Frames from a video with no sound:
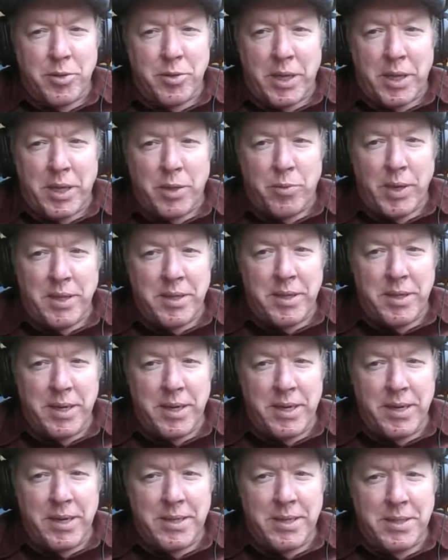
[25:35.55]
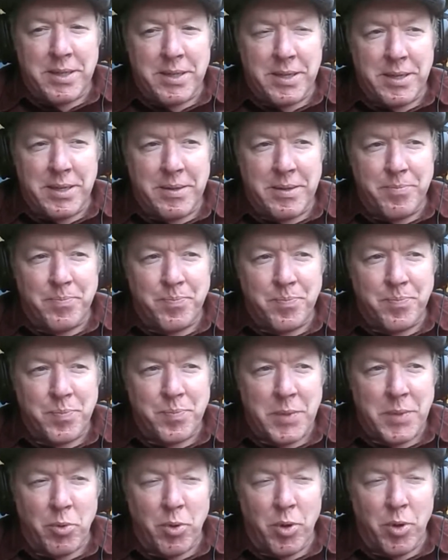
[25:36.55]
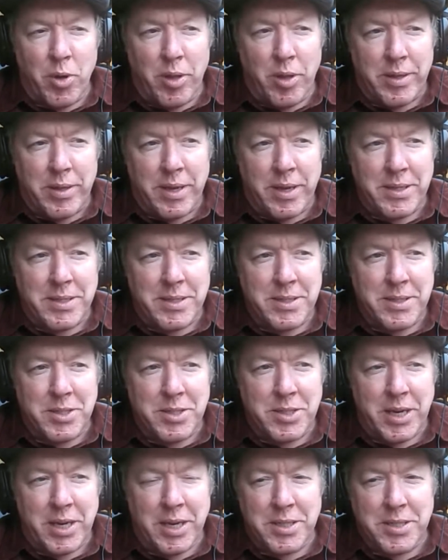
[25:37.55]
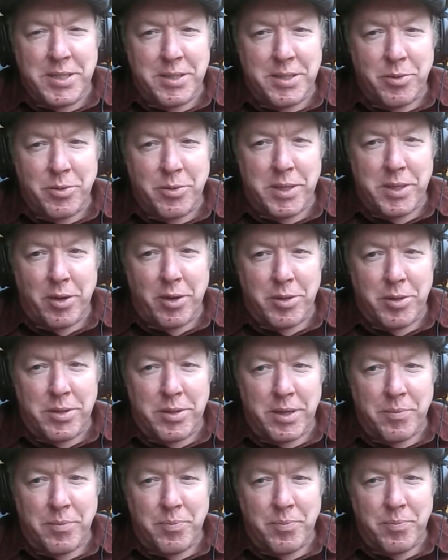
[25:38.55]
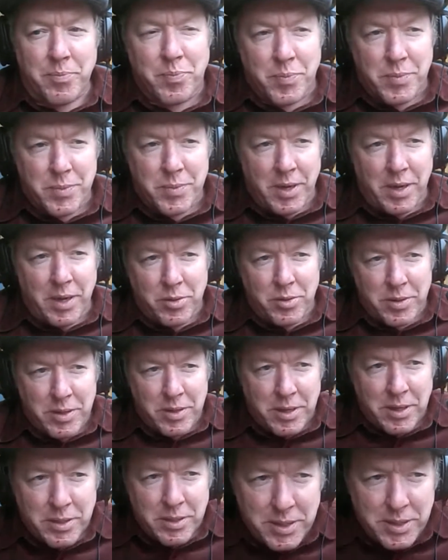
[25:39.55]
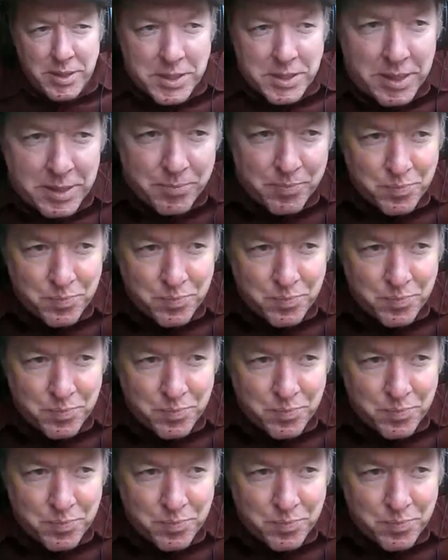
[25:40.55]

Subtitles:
during 20 years, world has changed quite a lot. Yeah, these